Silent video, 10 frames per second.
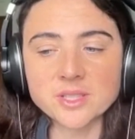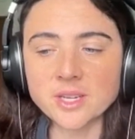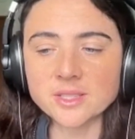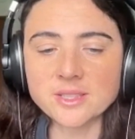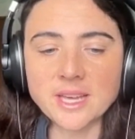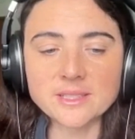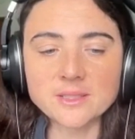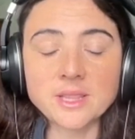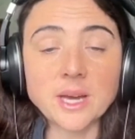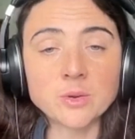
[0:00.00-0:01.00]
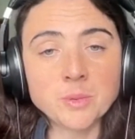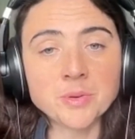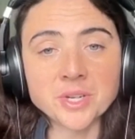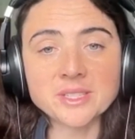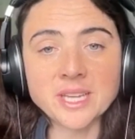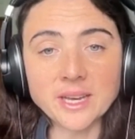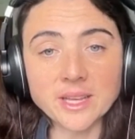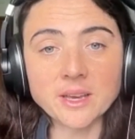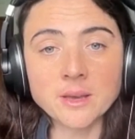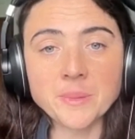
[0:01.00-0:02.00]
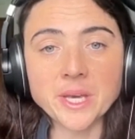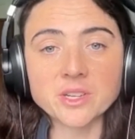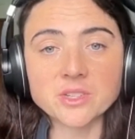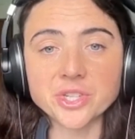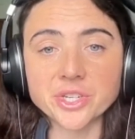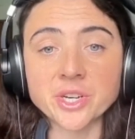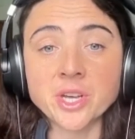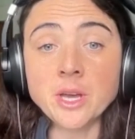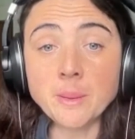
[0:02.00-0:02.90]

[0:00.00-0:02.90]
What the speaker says: because that would be pretty telling because your